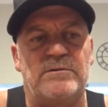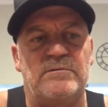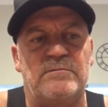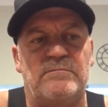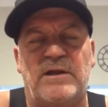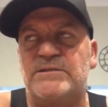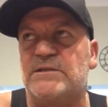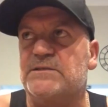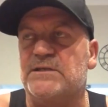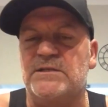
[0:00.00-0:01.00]
racing
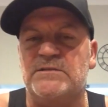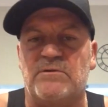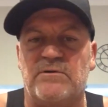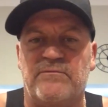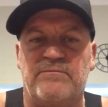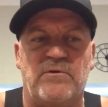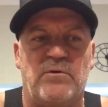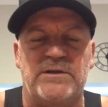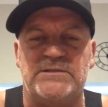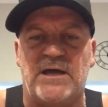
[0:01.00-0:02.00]
in Sydney is what I've
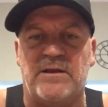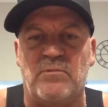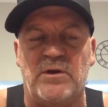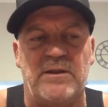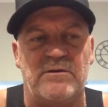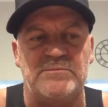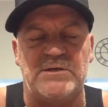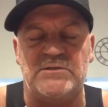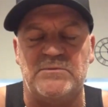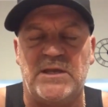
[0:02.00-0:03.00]
always done, and we'll get there as
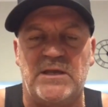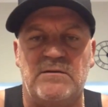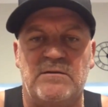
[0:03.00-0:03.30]
much as we can.